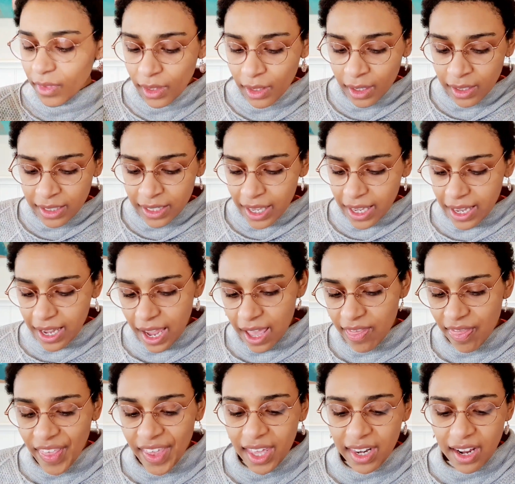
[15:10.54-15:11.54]
Yeah, and
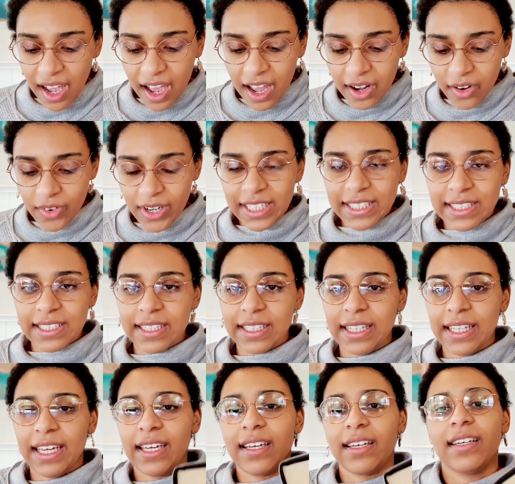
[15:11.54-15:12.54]
then I
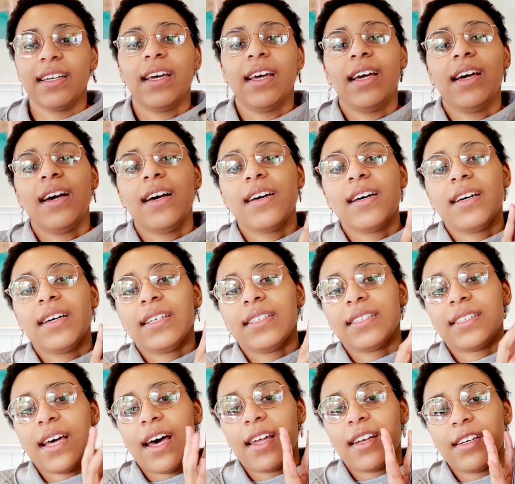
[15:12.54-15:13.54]
recently
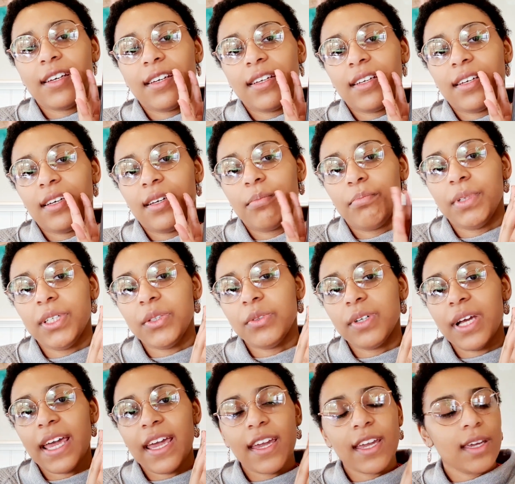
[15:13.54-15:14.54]
started middle
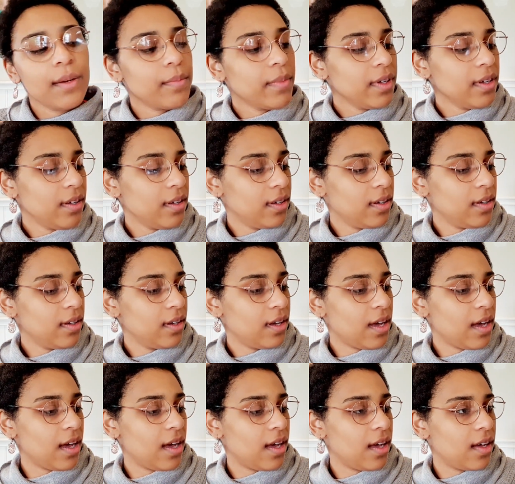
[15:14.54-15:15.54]
game.
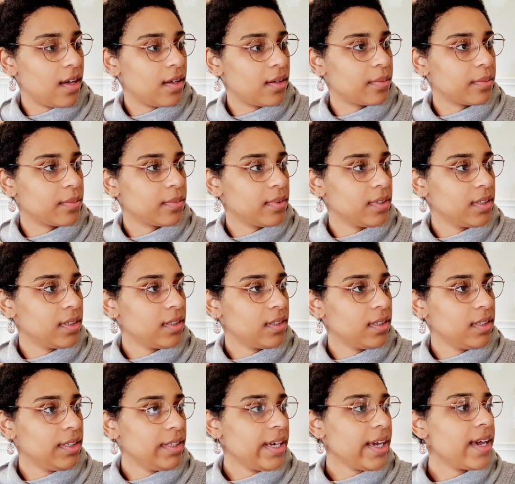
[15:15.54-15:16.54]

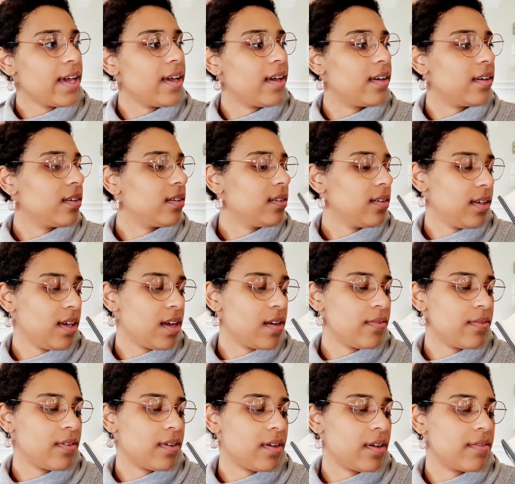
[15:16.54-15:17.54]
Yeah, how
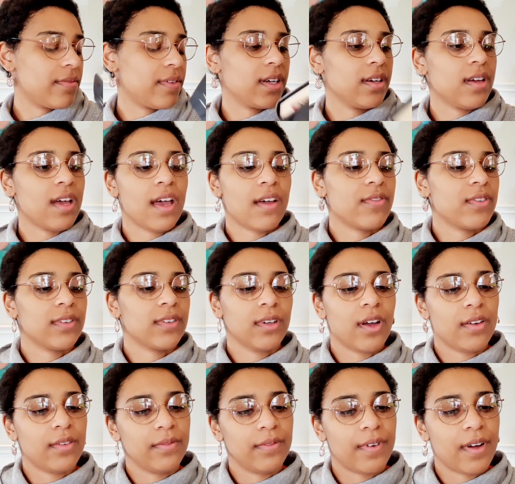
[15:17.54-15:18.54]
far have I haven't
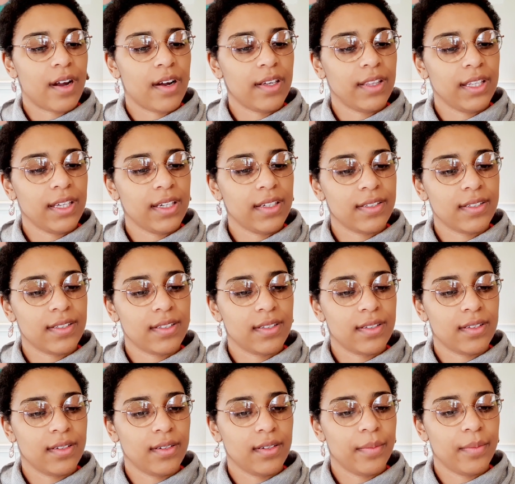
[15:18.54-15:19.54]
gotten far in this,
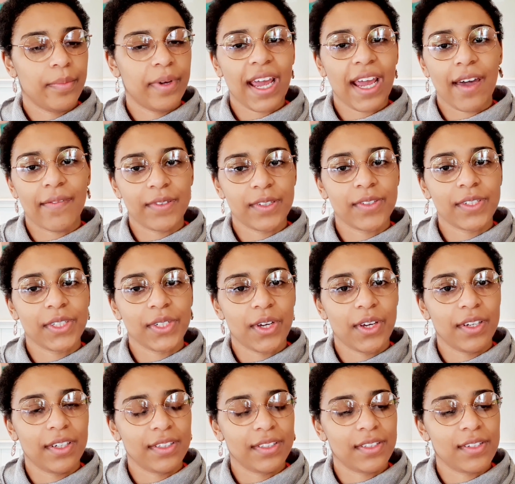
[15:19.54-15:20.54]
but I have to return
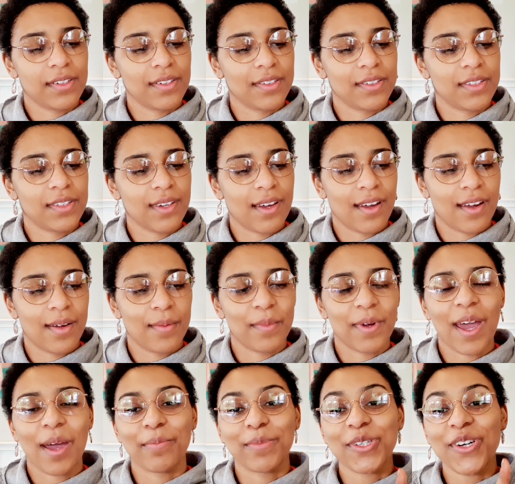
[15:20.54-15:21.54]
it soon, so
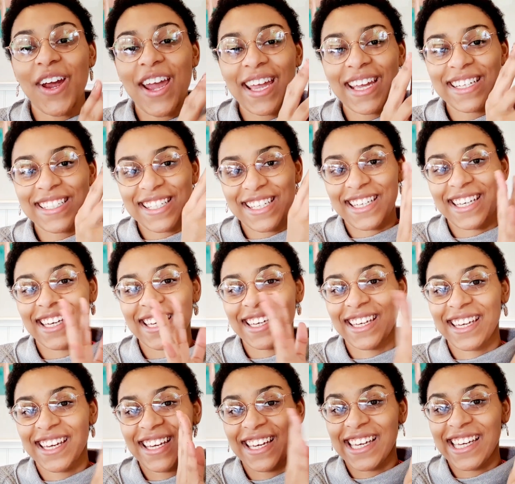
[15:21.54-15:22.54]
I'm trying to
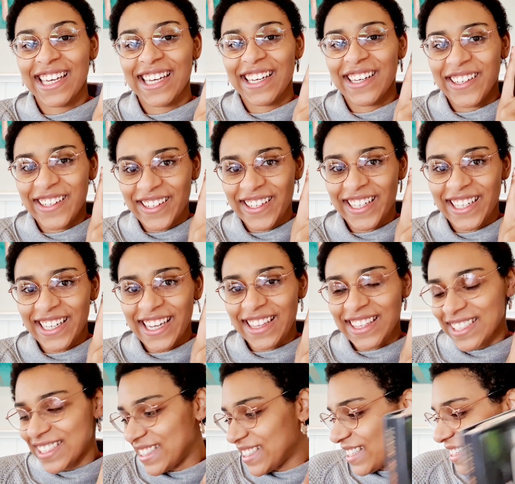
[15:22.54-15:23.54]
get
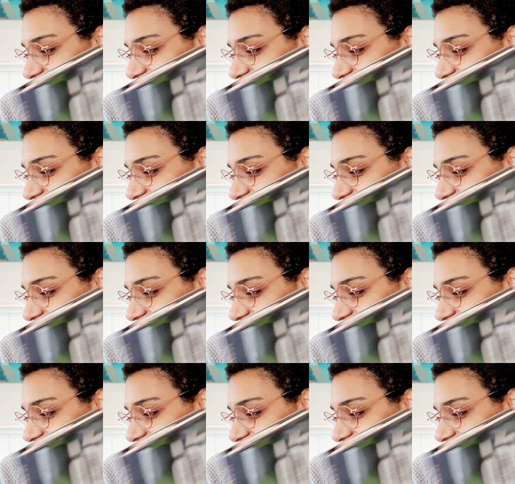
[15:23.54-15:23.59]
this